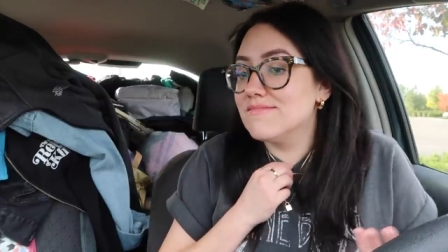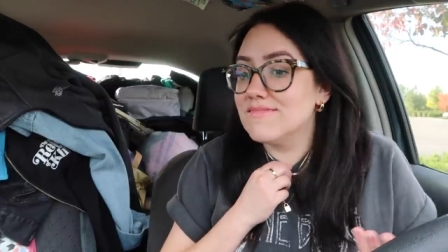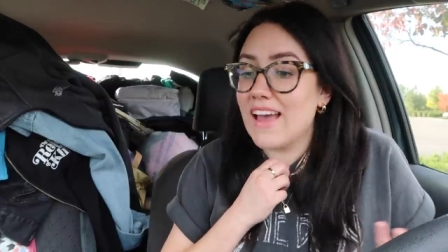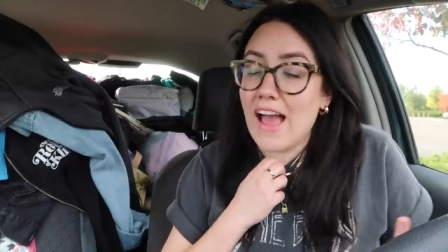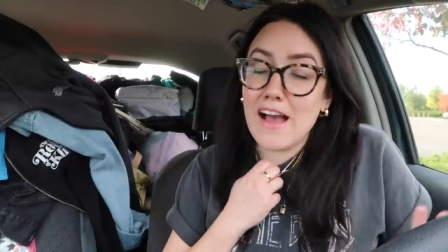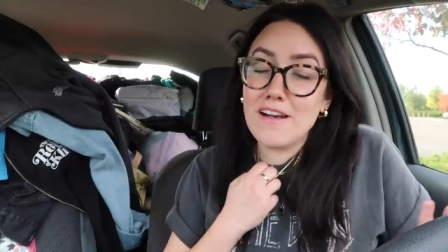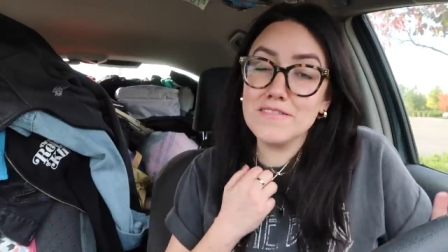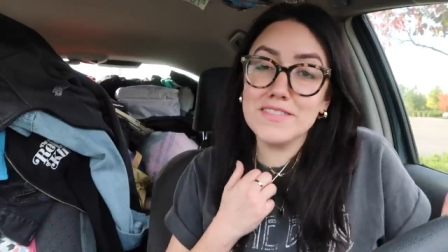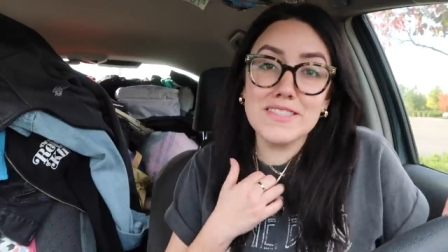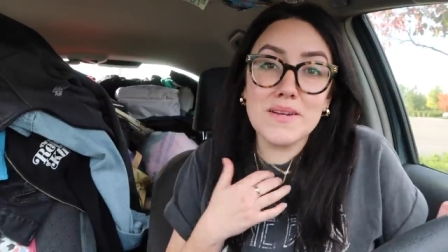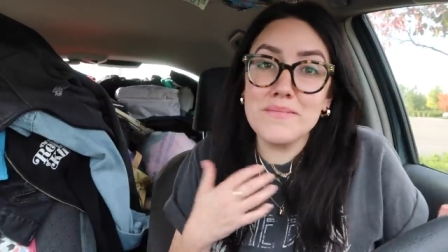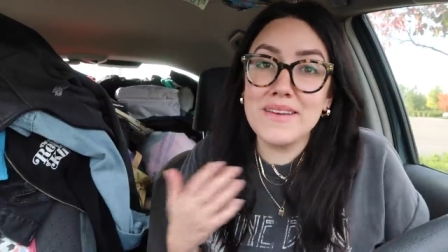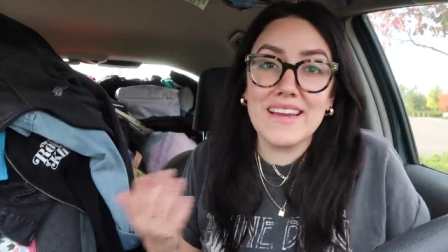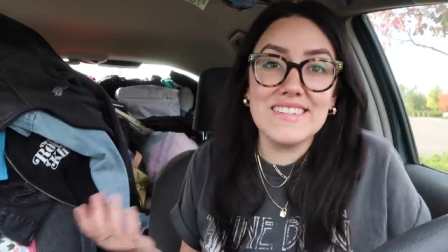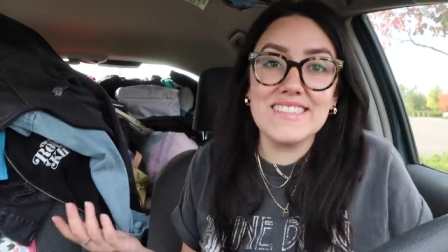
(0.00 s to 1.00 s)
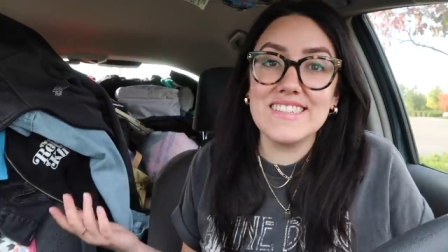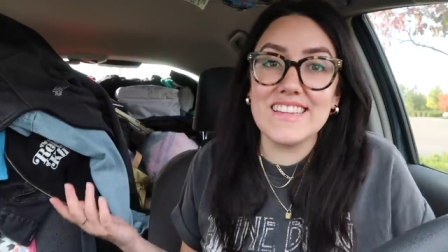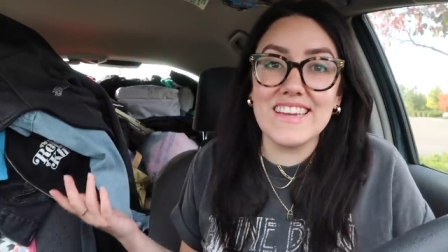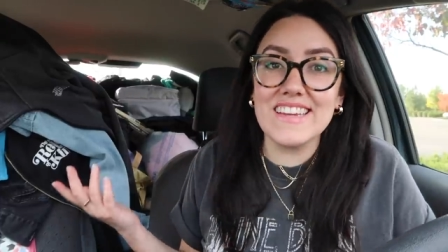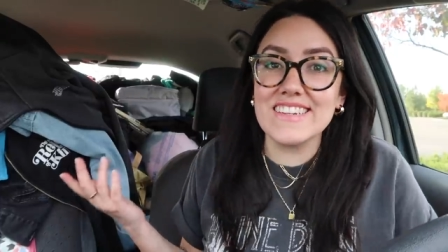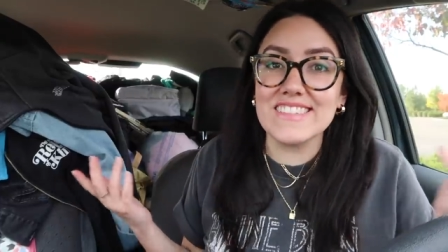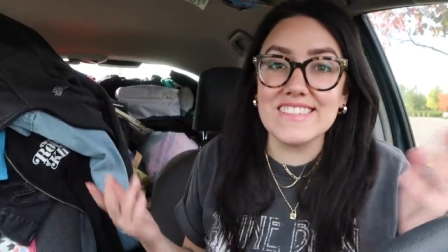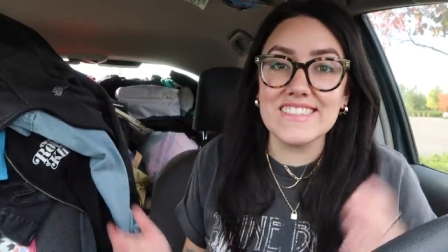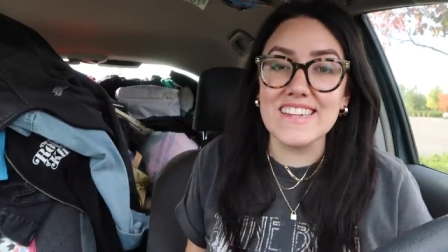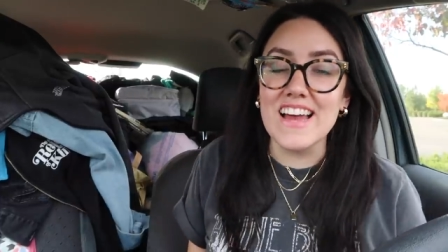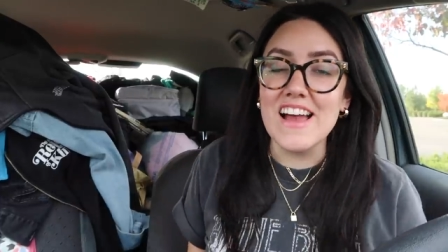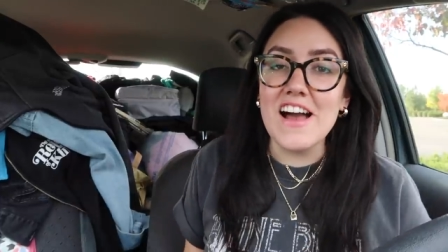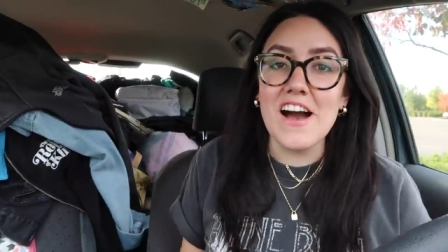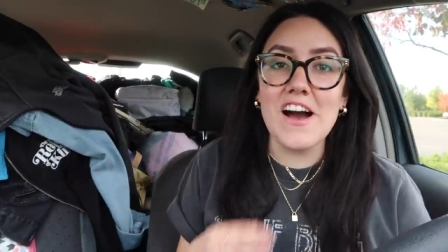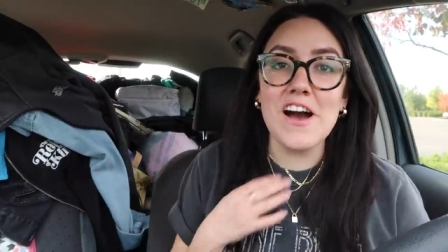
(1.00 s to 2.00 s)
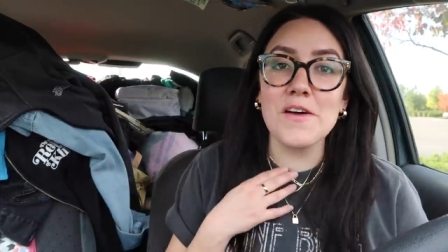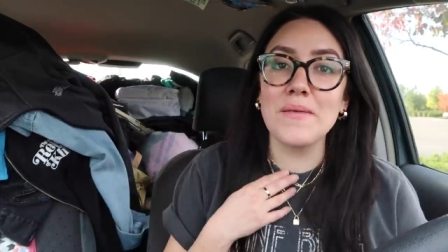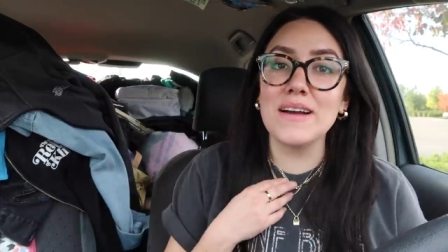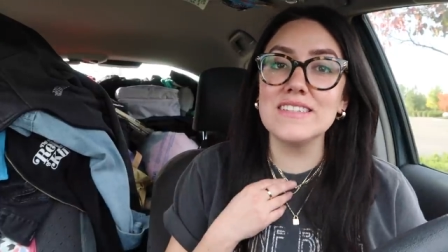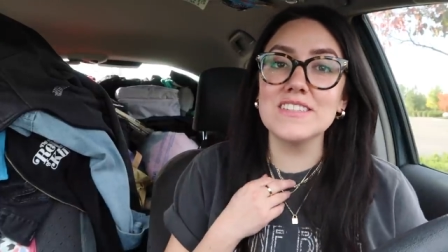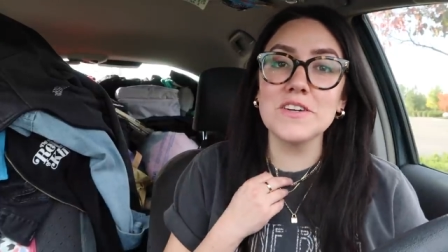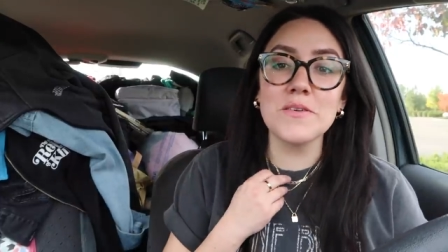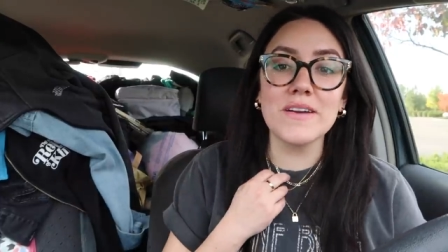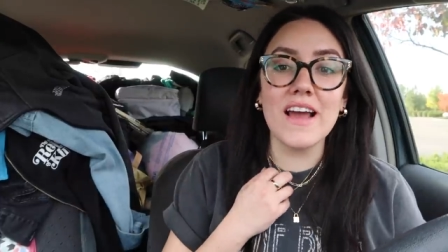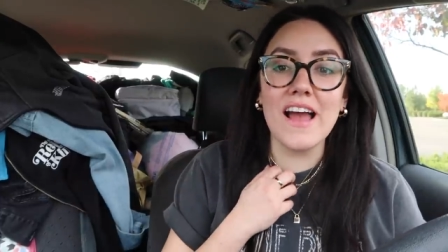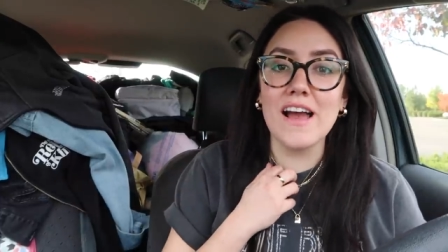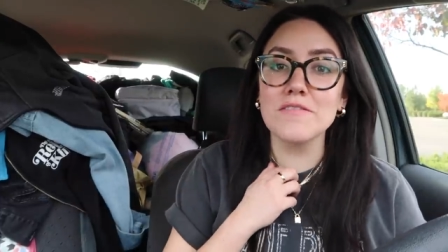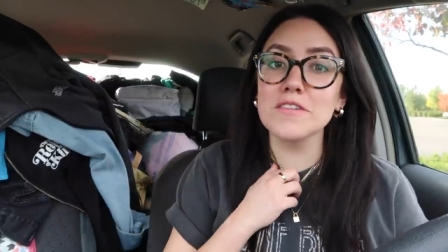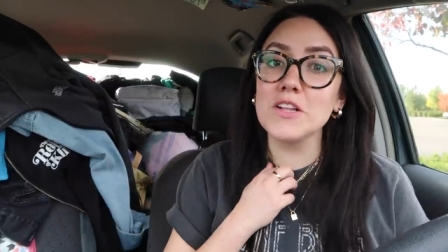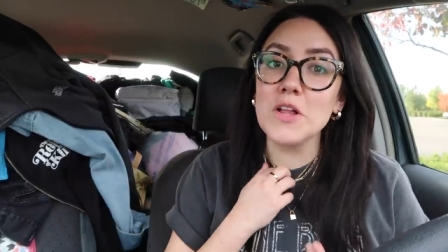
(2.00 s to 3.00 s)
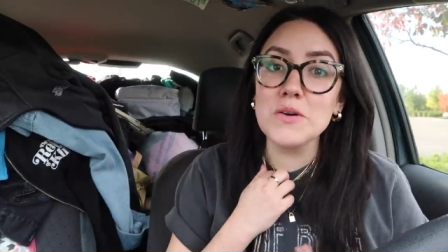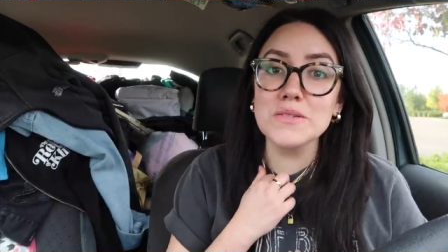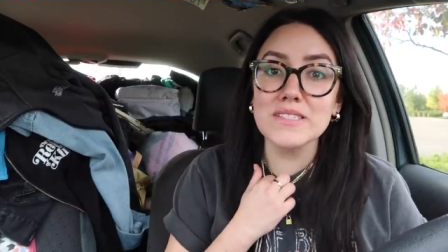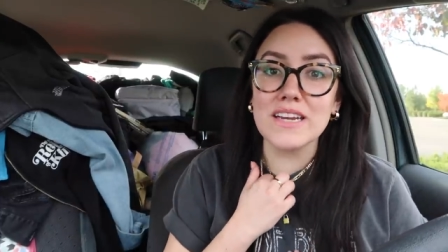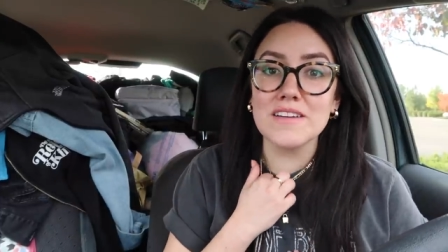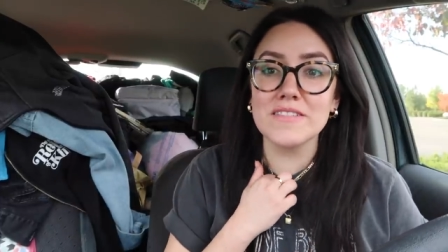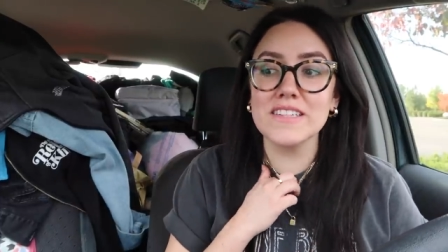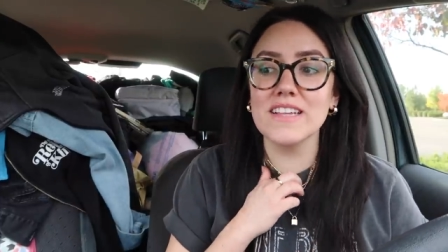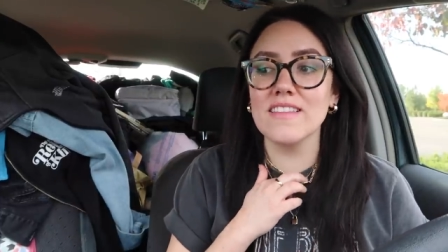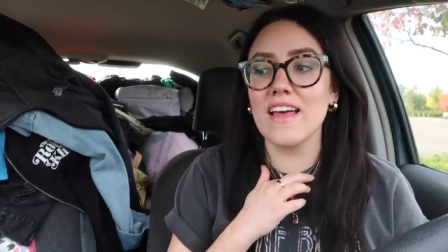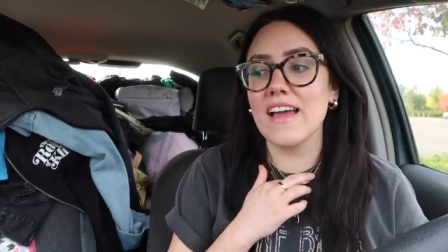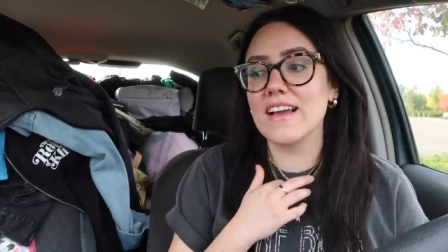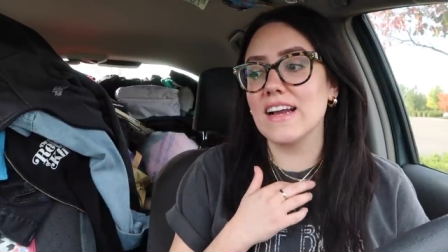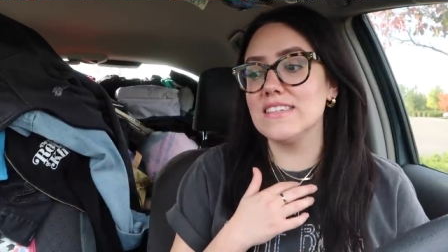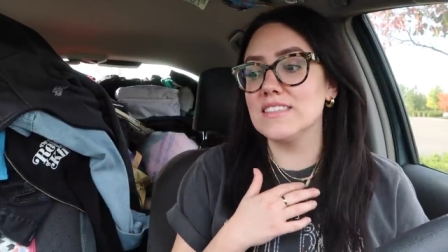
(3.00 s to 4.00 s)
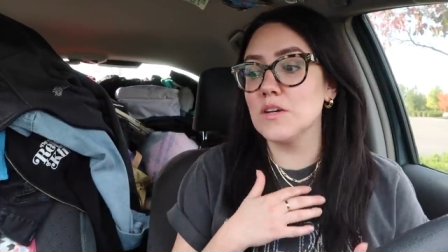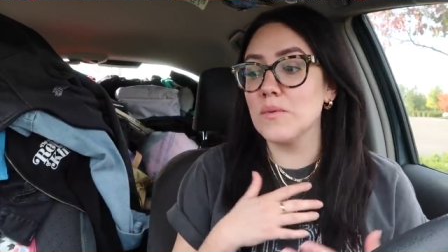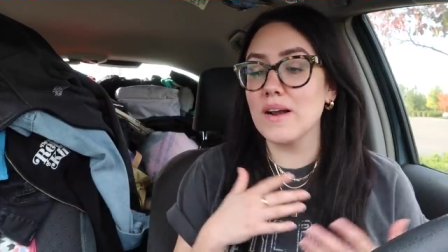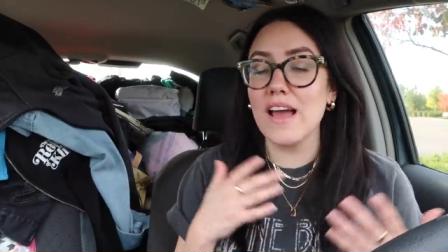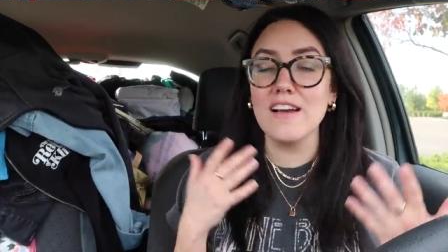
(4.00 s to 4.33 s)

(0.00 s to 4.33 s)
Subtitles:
have some nice things. I still want to have clothes that I really like. I still want